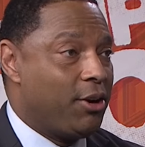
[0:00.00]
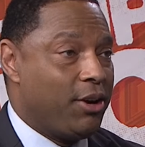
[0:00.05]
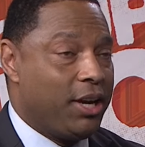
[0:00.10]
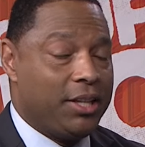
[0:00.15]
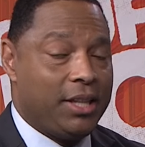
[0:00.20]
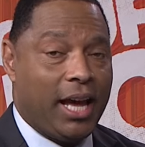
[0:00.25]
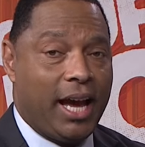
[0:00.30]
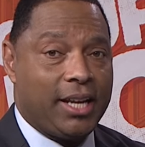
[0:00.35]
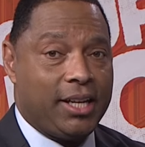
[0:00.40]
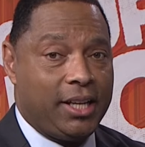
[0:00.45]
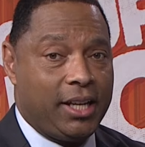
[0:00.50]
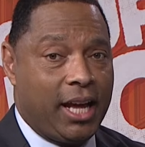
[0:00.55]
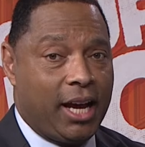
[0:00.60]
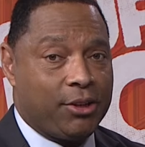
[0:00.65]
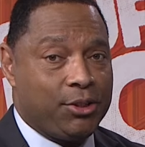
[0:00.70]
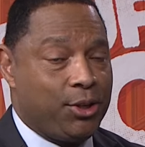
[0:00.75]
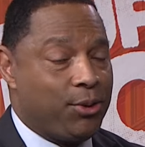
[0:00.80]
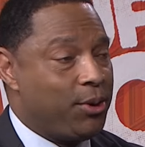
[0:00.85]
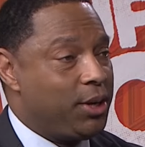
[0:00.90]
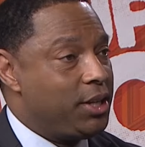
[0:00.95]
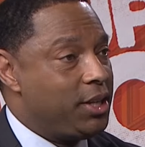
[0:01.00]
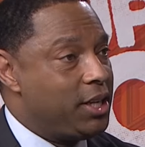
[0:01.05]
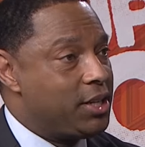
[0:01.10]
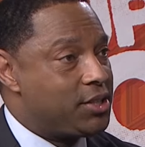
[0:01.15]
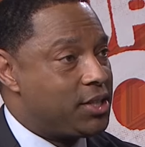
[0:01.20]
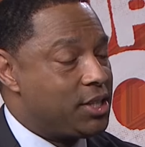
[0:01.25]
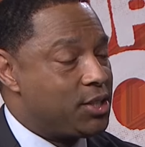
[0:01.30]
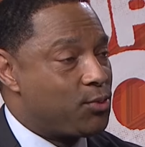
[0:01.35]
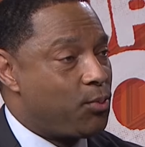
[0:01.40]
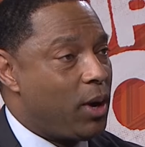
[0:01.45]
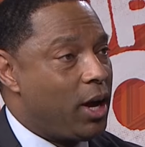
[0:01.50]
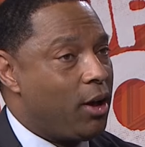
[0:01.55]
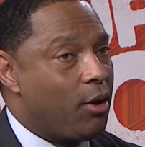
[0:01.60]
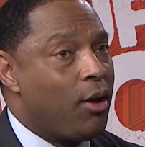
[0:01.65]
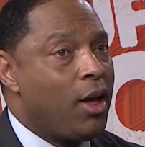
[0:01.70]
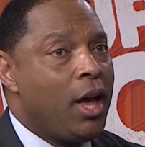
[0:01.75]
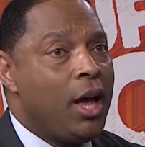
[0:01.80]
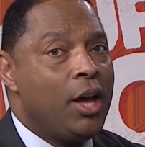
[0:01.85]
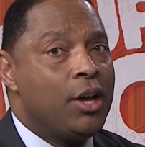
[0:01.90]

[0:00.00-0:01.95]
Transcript: in that, and now you're in this as well.